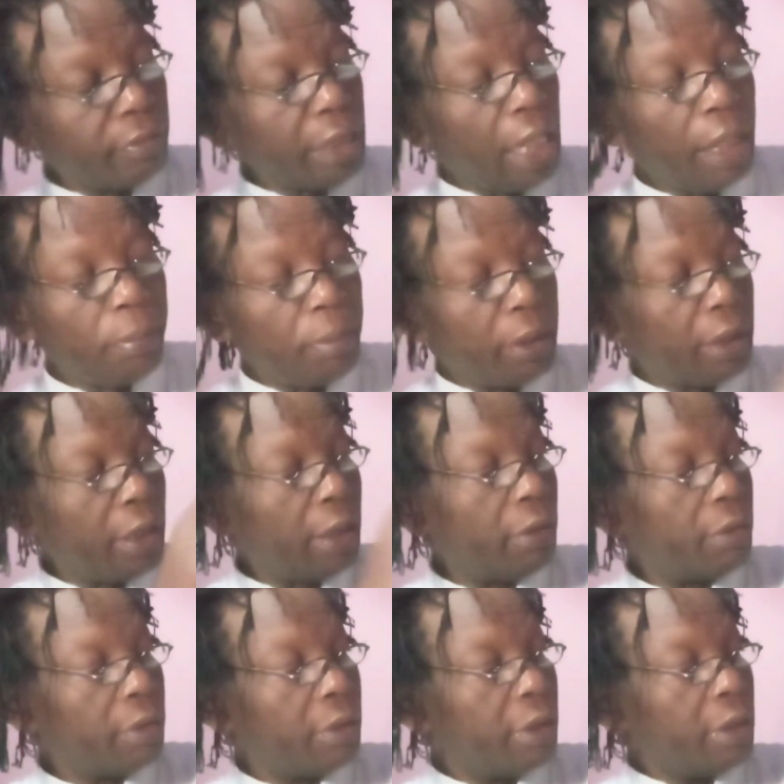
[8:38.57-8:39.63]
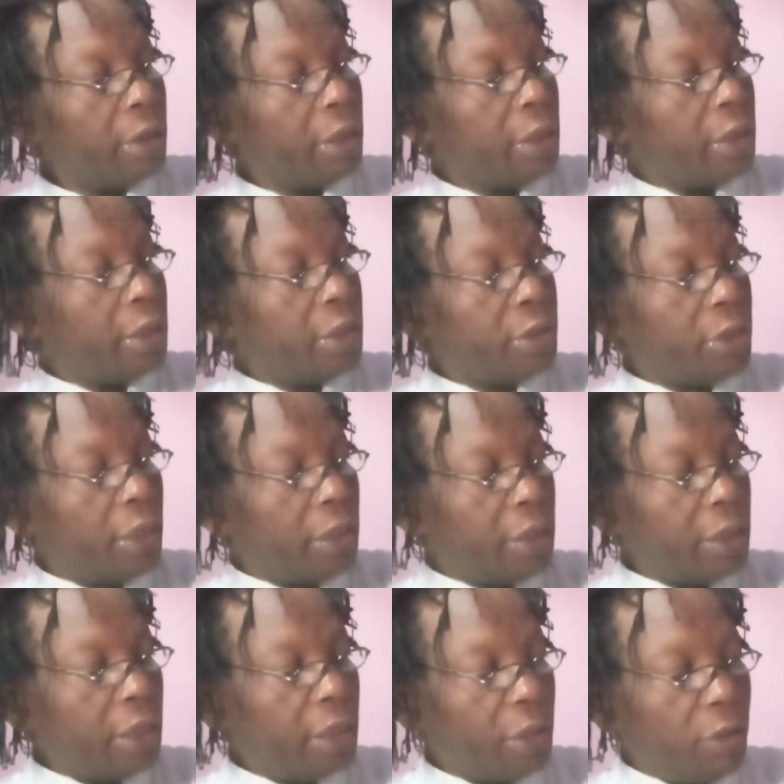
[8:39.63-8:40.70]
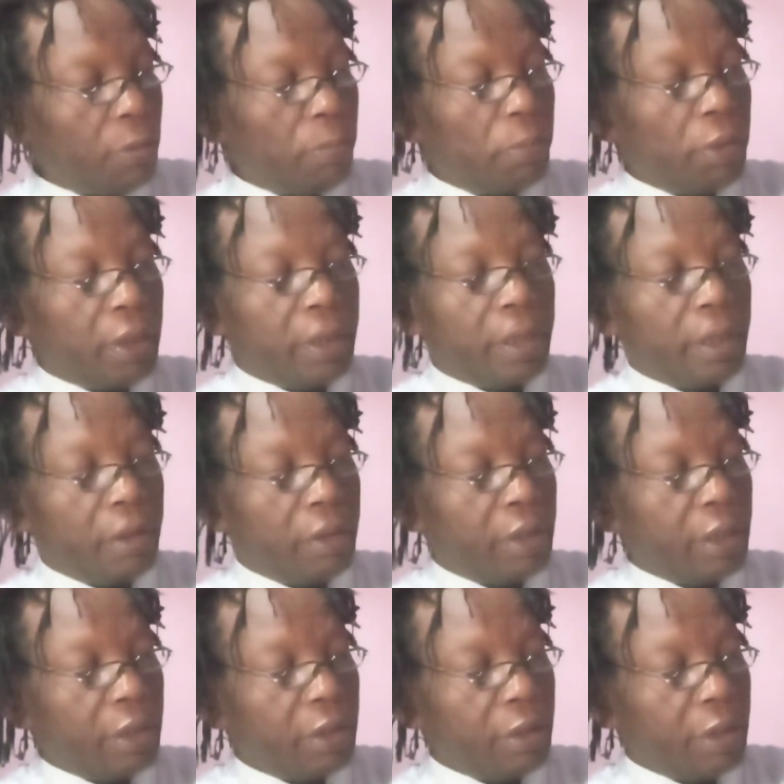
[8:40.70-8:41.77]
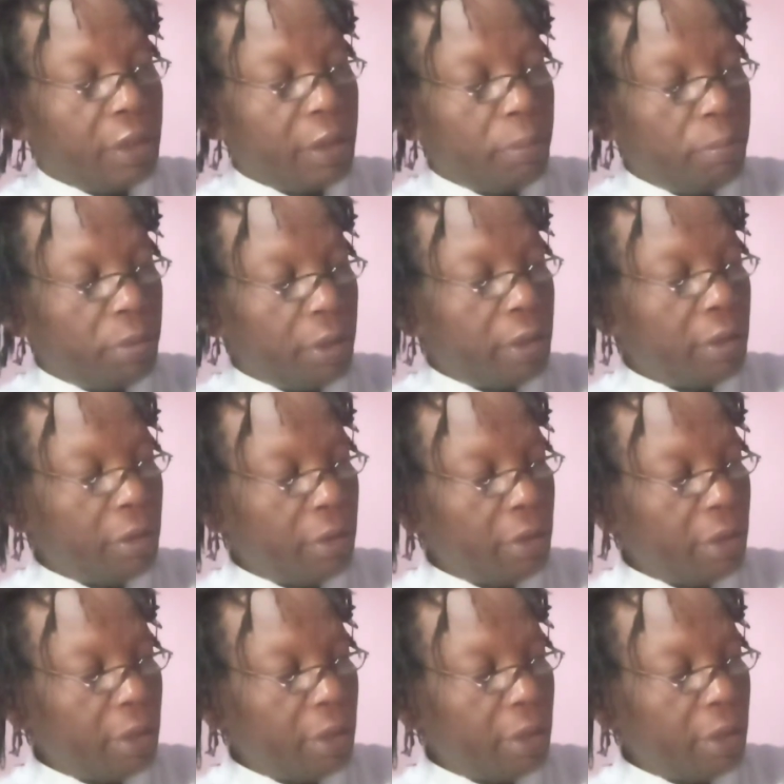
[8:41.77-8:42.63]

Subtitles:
up and down. Start here, it completes the rotation. It's a period.